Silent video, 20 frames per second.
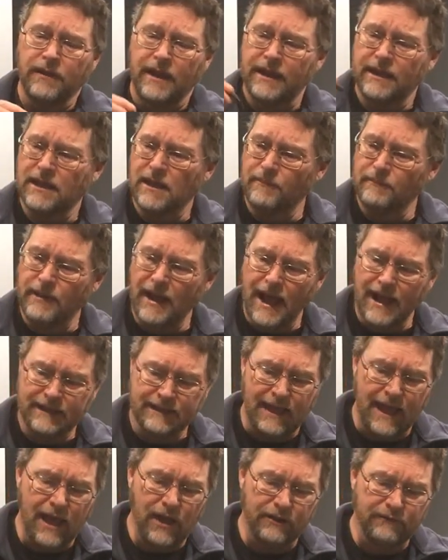let it come back
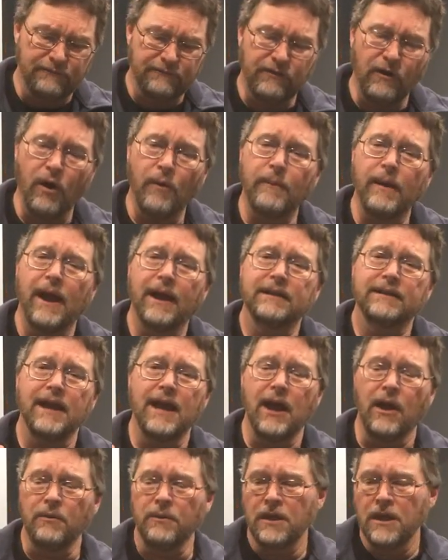down and fall back
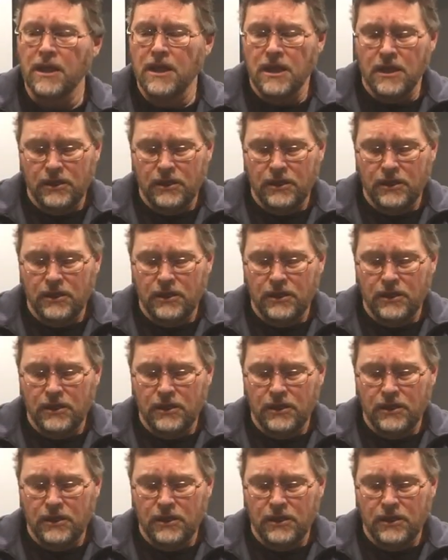down.